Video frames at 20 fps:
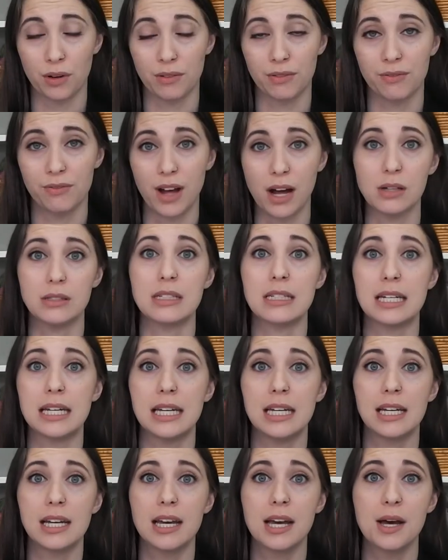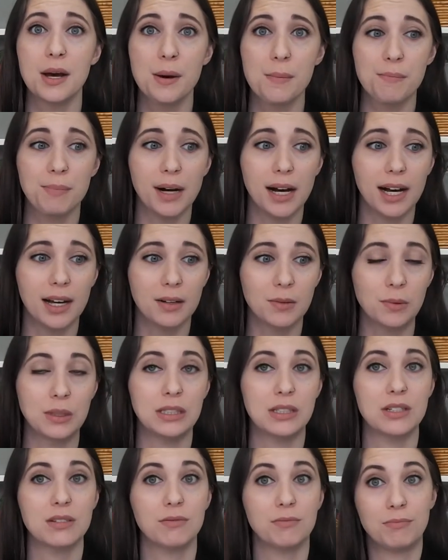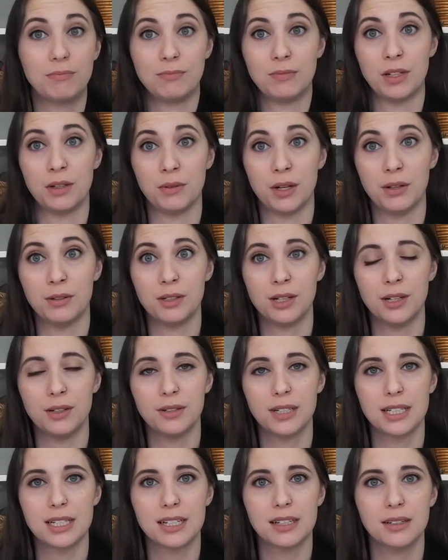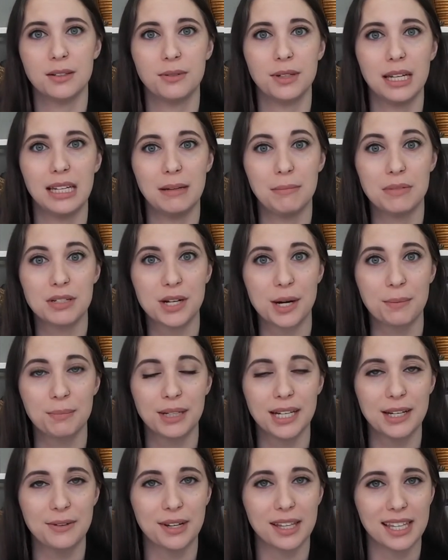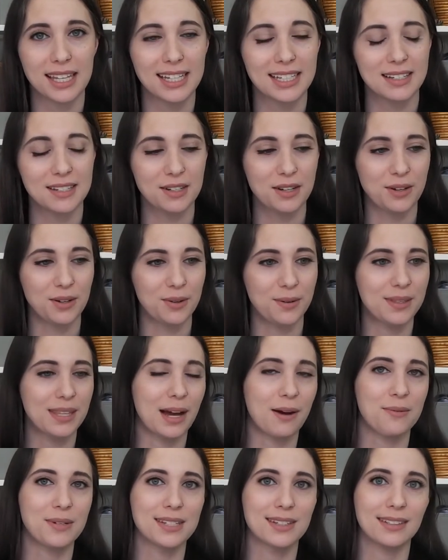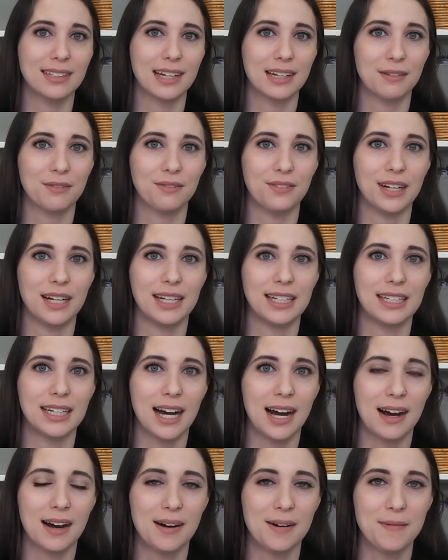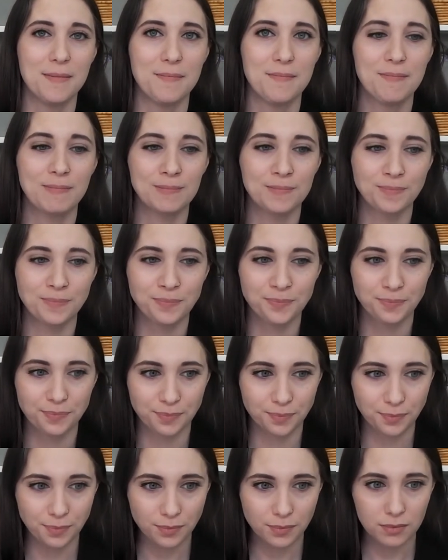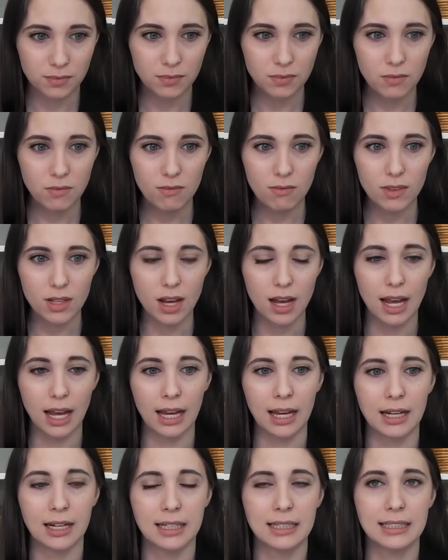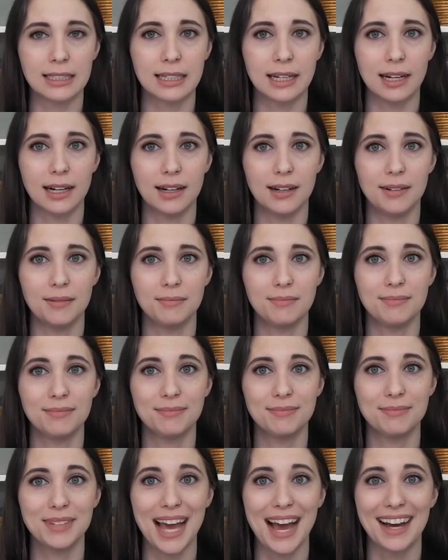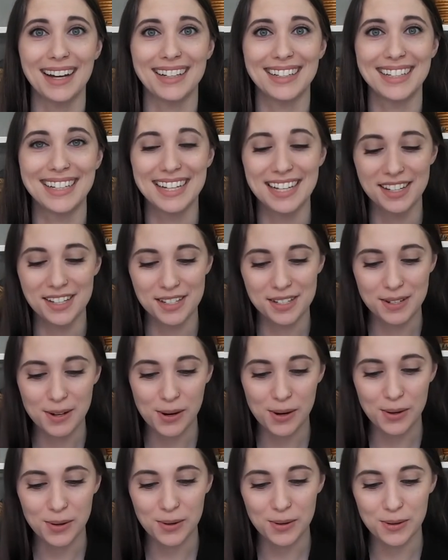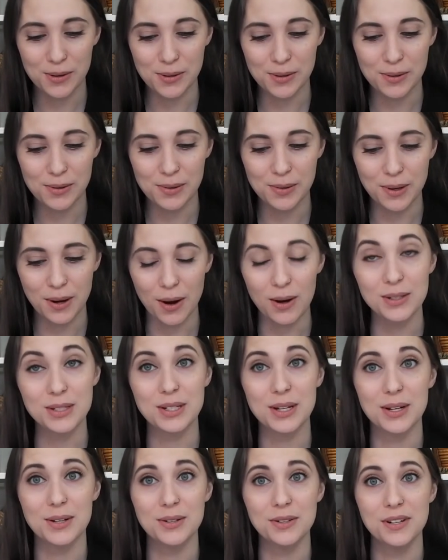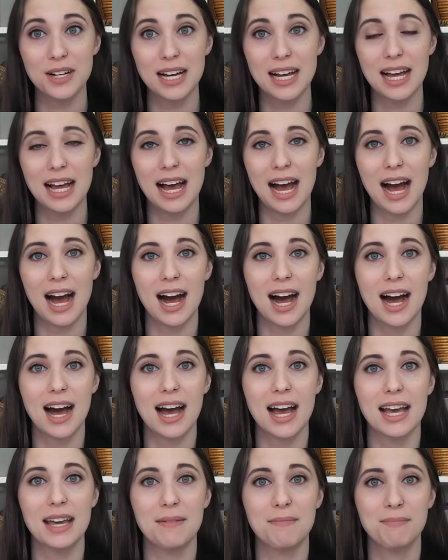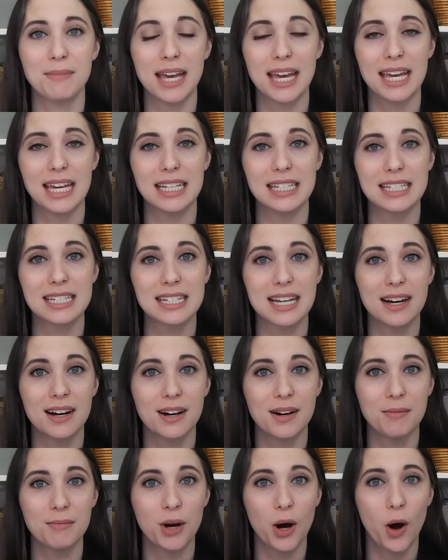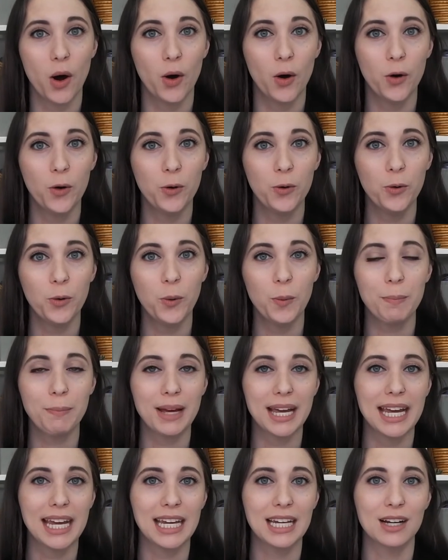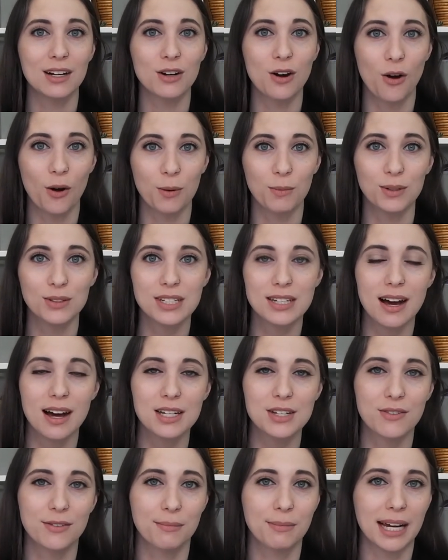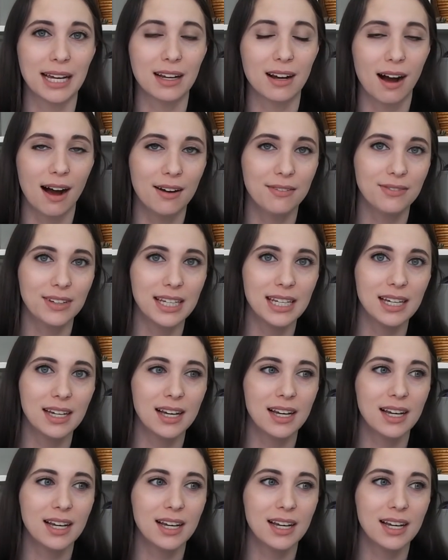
felting, but we'll, we won't know until we start playing with it. So that was a lot of fun. Um, and um, yeah, so also I made some homemade caramel sauce for my coffee